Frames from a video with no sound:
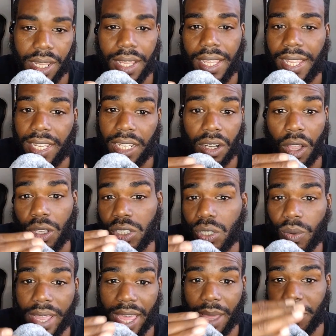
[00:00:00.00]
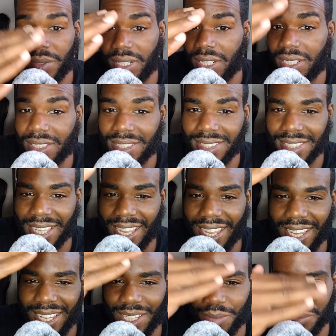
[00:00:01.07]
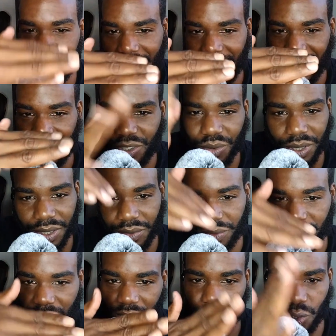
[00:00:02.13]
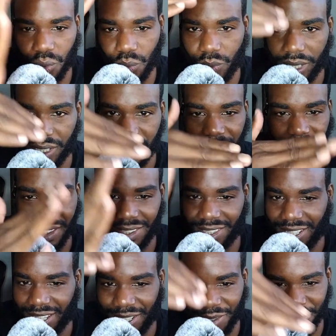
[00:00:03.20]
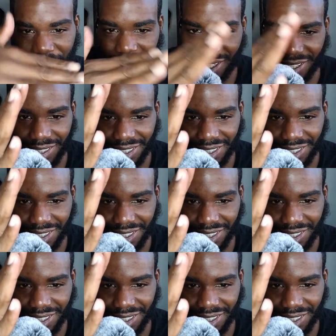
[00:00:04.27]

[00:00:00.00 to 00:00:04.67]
It can also happen in the same day. You can fluctuate in the same day.